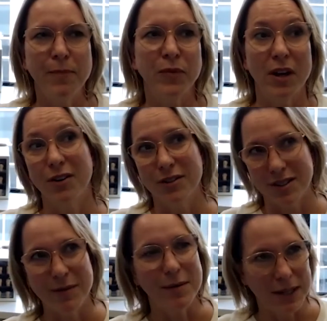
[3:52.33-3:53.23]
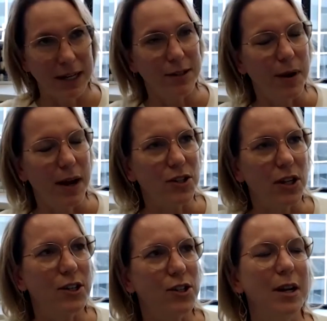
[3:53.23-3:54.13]
or sometimes it is rational
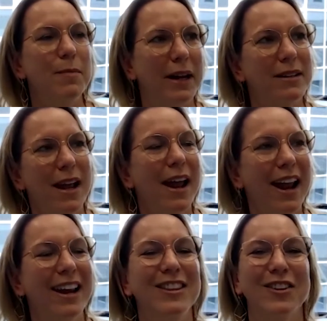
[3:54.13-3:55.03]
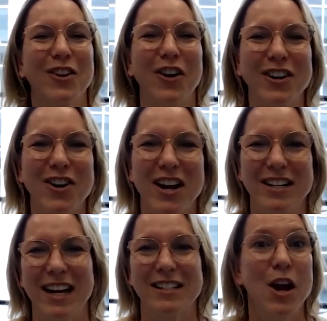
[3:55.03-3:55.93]
actually, but in the current
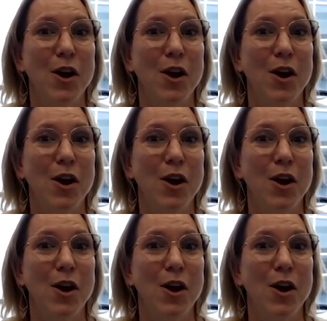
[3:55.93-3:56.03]
context,